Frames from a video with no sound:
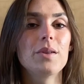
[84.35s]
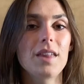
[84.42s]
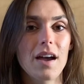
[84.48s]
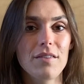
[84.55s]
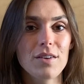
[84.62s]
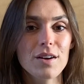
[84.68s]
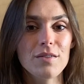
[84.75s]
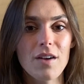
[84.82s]
With
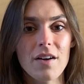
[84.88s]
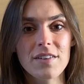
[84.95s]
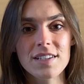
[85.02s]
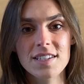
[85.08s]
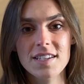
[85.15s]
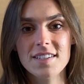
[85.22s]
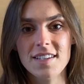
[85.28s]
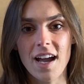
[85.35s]

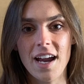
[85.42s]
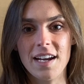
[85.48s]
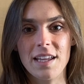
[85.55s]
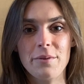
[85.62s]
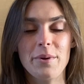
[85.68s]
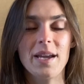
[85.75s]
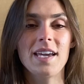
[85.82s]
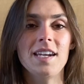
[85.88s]
ever-evolving
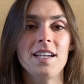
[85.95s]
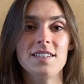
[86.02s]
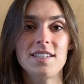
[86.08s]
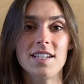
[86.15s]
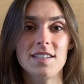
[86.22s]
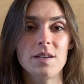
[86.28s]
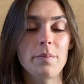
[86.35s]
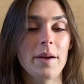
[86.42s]
society, we can
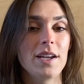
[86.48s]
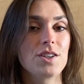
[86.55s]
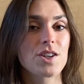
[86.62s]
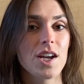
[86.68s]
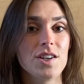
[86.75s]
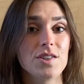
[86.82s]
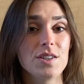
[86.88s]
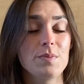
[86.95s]
anticipate
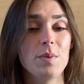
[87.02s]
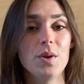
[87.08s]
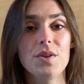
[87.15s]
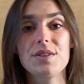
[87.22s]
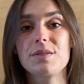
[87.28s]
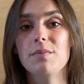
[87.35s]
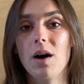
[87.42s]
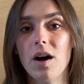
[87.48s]
changes
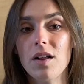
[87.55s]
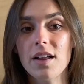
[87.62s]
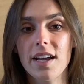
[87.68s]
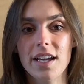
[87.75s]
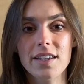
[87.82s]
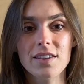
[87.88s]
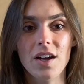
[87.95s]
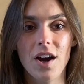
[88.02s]
both small
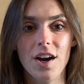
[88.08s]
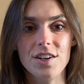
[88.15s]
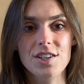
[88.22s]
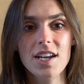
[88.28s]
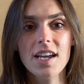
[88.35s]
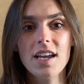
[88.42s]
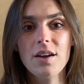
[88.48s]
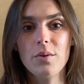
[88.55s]
and large